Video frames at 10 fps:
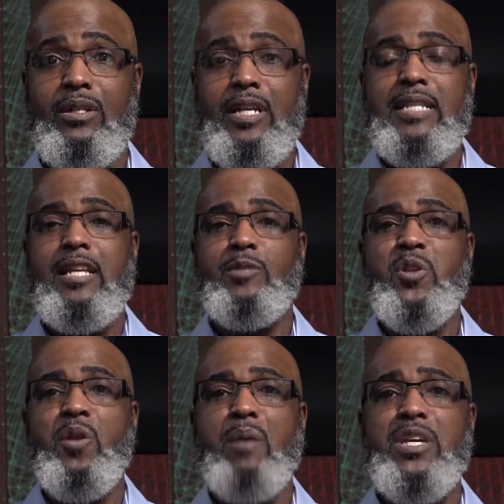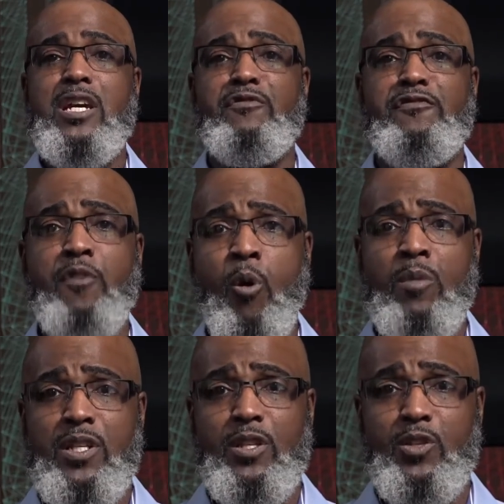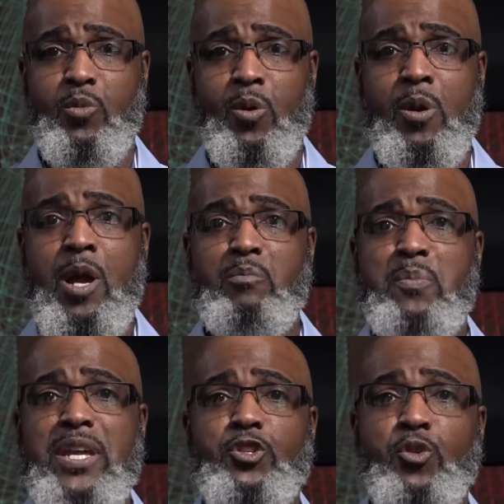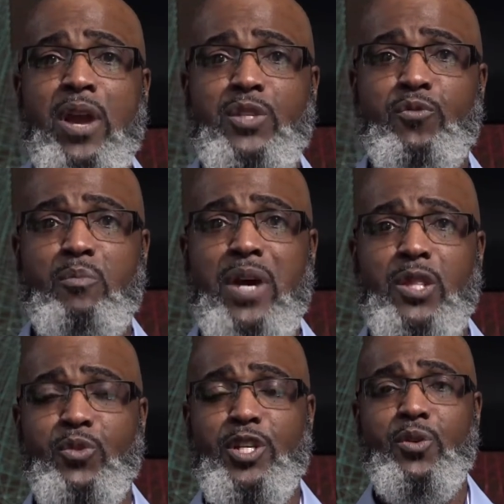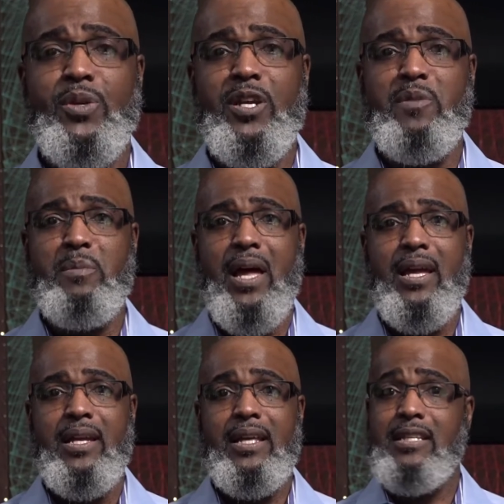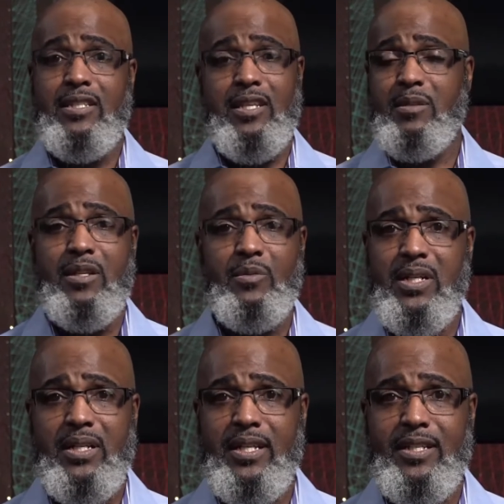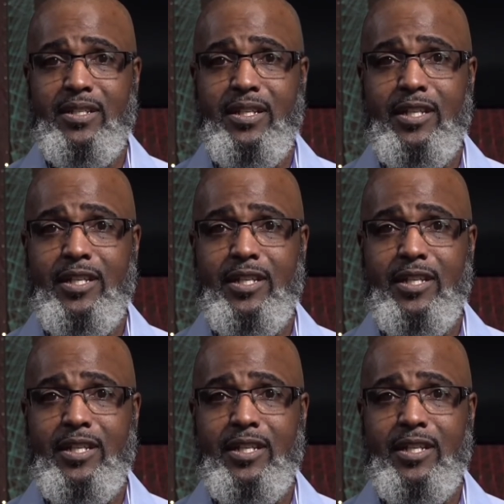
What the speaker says: He says, do not be conformed to this world, but be transformed by the renewing of your mind. That's essentially what it is.